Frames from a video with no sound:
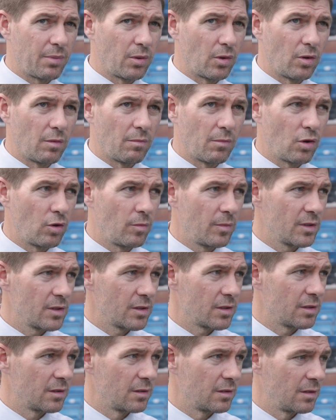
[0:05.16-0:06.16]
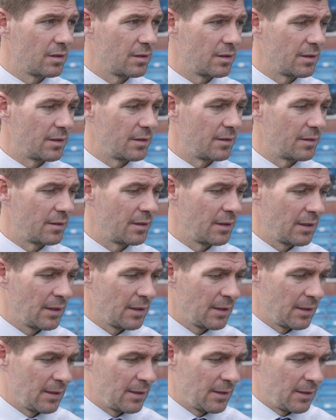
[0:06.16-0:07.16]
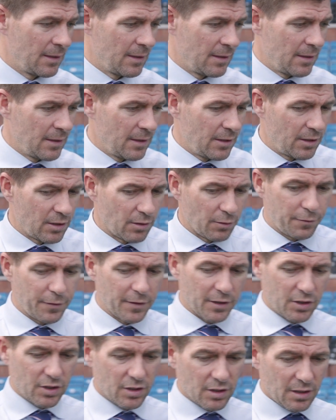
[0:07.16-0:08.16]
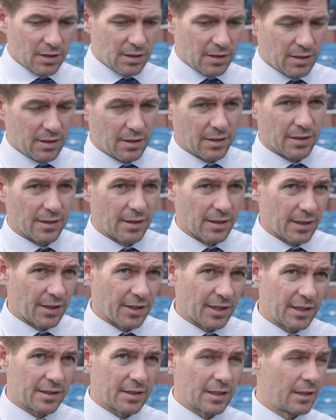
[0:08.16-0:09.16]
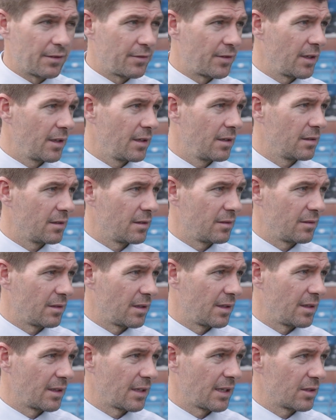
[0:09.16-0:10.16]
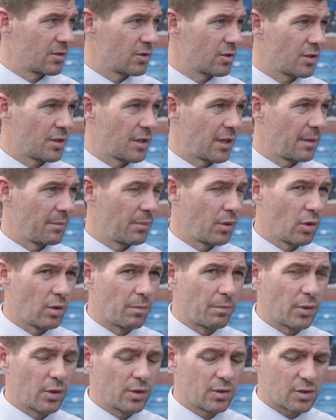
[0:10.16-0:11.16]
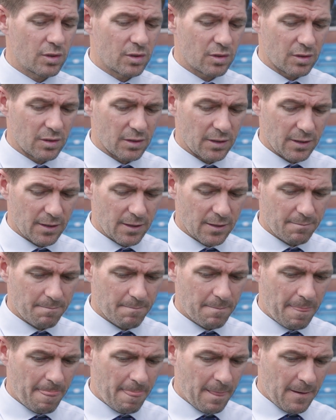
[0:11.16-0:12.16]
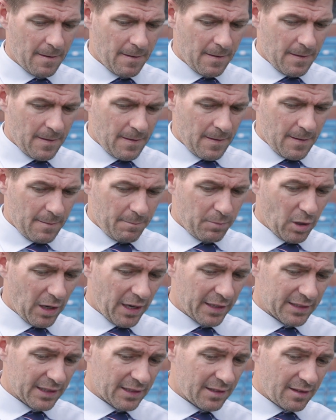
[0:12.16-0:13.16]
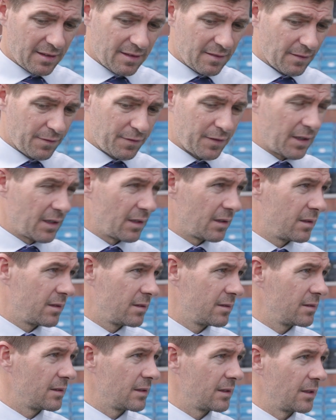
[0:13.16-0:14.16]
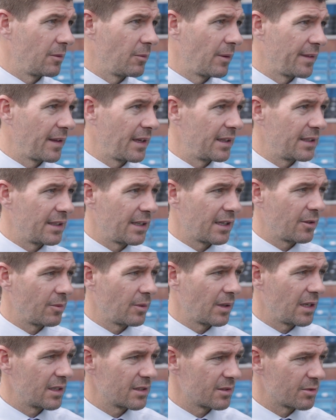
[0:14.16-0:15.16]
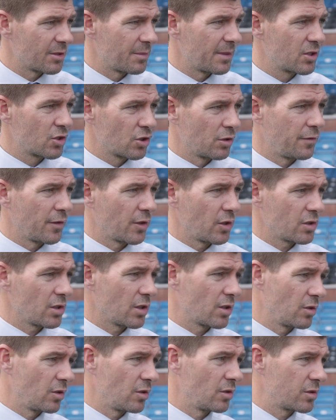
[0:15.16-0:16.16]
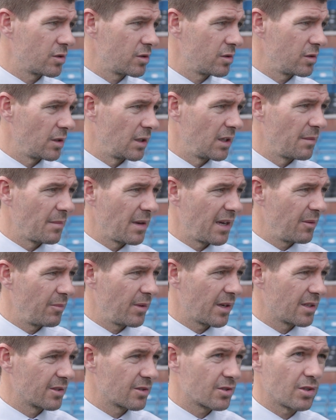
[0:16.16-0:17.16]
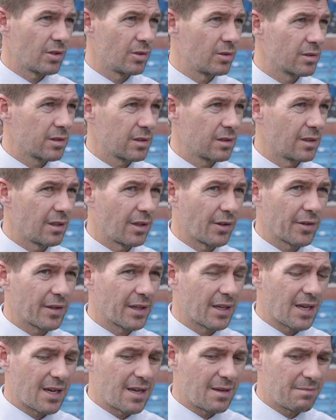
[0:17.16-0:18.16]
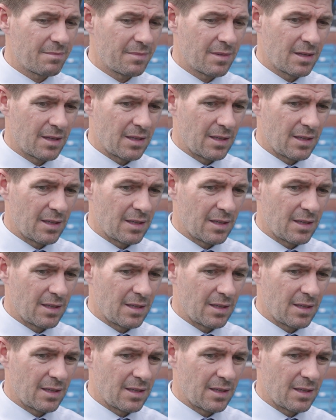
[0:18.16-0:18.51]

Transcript: important moment and you know, finishing a great delivery and it gets us 3 important points. But I did feel when they did equalise it was a bit tough on us. I thought in the main we controlled a lot of the game.